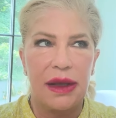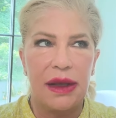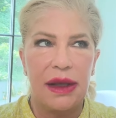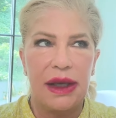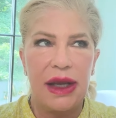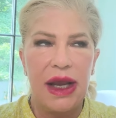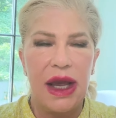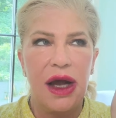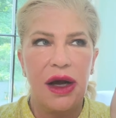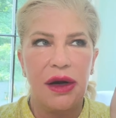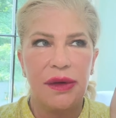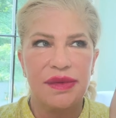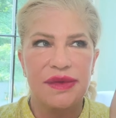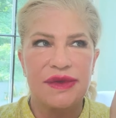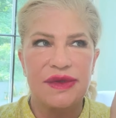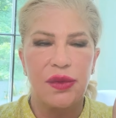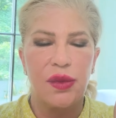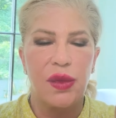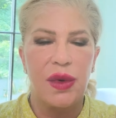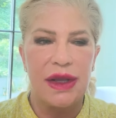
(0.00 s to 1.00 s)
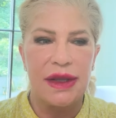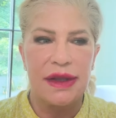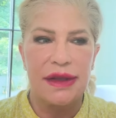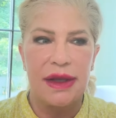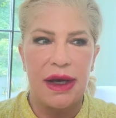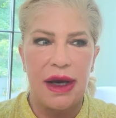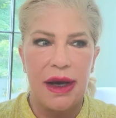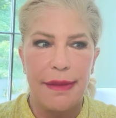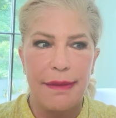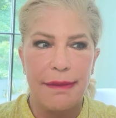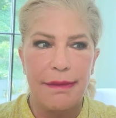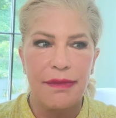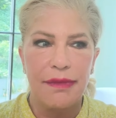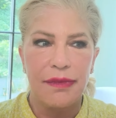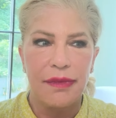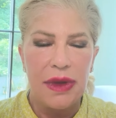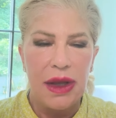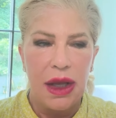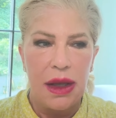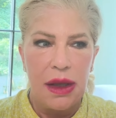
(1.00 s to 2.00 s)
it helps with um,
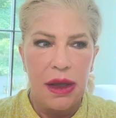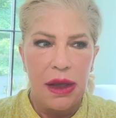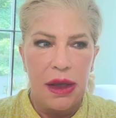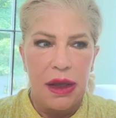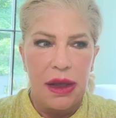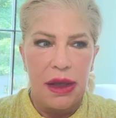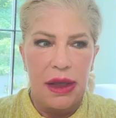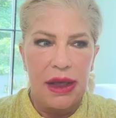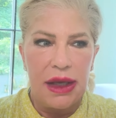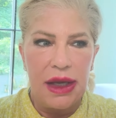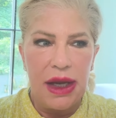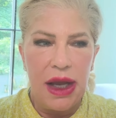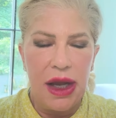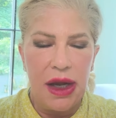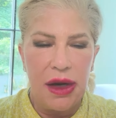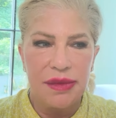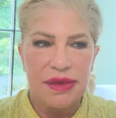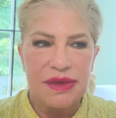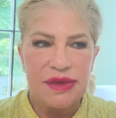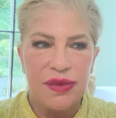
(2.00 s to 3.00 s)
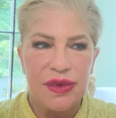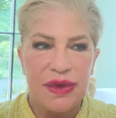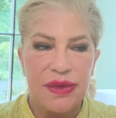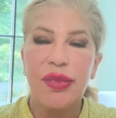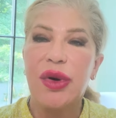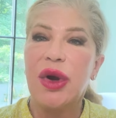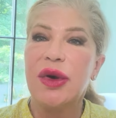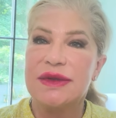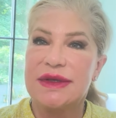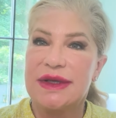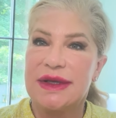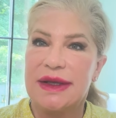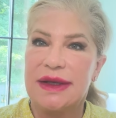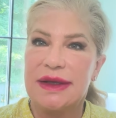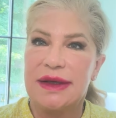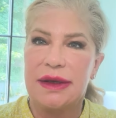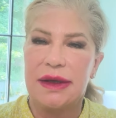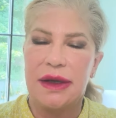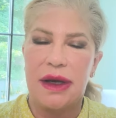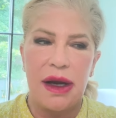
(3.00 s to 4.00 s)
it helps with
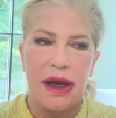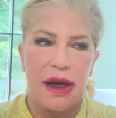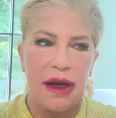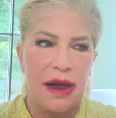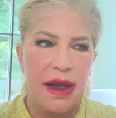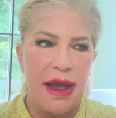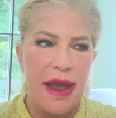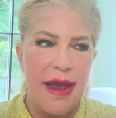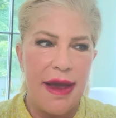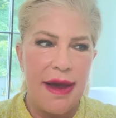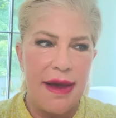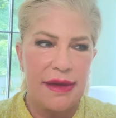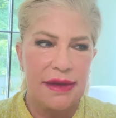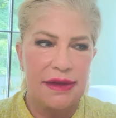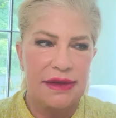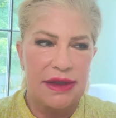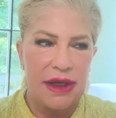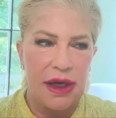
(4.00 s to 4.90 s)
protein uh, and